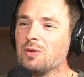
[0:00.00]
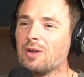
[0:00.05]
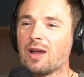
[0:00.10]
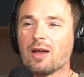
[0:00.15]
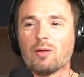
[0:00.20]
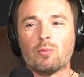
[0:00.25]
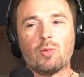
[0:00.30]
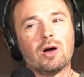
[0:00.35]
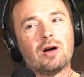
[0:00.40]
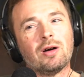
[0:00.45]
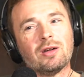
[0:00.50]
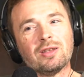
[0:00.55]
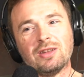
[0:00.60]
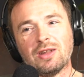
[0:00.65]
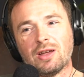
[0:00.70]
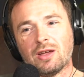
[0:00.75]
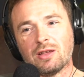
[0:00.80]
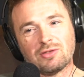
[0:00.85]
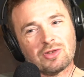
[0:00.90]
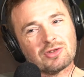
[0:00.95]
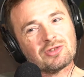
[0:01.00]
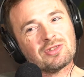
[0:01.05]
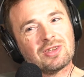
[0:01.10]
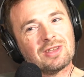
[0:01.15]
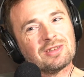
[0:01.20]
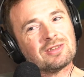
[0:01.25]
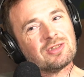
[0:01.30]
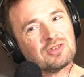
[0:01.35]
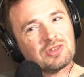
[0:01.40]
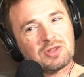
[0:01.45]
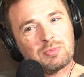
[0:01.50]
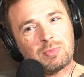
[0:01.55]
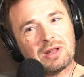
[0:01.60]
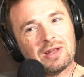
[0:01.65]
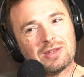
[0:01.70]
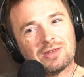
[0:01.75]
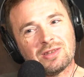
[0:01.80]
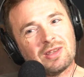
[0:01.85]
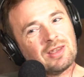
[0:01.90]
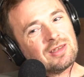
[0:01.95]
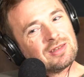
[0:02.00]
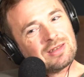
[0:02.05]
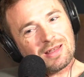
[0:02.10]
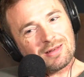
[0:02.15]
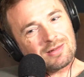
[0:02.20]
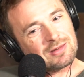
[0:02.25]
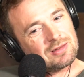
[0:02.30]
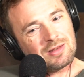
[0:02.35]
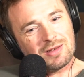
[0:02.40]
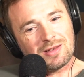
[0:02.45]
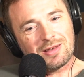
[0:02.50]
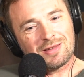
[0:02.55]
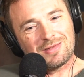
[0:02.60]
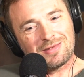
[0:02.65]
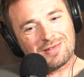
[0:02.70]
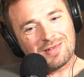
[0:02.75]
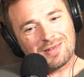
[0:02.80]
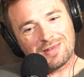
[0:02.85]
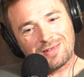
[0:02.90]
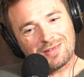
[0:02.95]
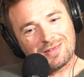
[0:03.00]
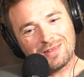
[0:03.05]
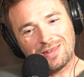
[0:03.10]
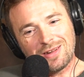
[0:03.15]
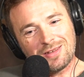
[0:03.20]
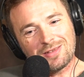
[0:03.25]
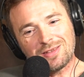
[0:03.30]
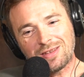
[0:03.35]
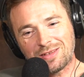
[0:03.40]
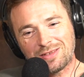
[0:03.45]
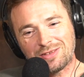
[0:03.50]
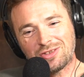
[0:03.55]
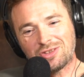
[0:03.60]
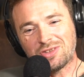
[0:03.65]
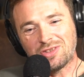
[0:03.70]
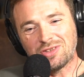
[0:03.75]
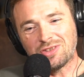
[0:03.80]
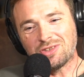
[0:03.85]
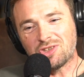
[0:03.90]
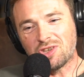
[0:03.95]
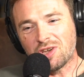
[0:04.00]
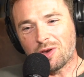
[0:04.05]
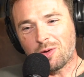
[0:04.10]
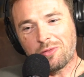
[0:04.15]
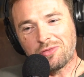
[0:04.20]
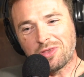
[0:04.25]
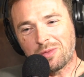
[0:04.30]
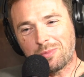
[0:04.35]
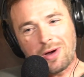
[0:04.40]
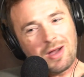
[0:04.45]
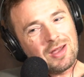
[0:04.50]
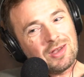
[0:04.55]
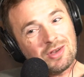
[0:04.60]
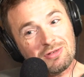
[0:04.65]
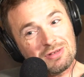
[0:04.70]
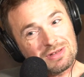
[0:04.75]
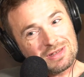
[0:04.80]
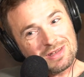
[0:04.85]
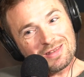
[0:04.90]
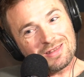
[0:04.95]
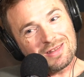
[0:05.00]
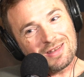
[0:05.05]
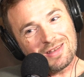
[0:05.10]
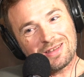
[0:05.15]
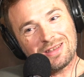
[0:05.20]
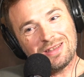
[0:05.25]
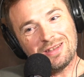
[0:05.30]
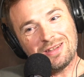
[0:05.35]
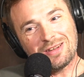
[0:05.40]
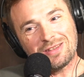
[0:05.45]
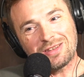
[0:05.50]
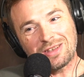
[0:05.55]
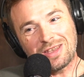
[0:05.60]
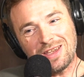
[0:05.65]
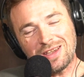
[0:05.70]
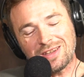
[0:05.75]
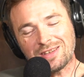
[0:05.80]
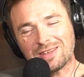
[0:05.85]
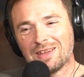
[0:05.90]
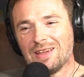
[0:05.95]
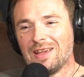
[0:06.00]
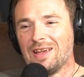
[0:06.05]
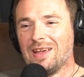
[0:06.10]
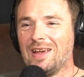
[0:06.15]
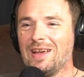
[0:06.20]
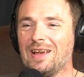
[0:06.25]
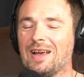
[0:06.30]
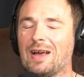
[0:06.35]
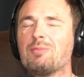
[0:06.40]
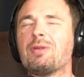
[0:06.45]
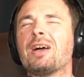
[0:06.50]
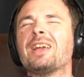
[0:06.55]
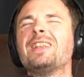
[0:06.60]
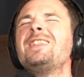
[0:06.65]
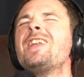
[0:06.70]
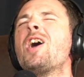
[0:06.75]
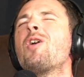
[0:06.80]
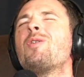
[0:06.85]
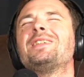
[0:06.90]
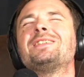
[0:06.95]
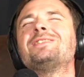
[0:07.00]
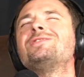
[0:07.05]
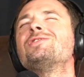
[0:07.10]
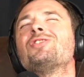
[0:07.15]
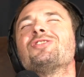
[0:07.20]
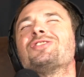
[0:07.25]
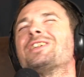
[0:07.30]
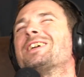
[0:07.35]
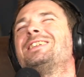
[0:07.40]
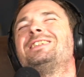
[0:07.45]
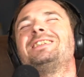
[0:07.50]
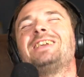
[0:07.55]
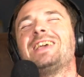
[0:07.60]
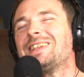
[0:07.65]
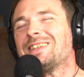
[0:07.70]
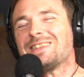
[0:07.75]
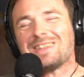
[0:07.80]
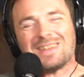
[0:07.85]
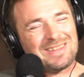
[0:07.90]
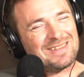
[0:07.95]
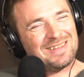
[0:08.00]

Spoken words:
like, well, is the stability, is that the geo of the bike, or is it the K.I.S? I'm like, no, it's not the K.I.S.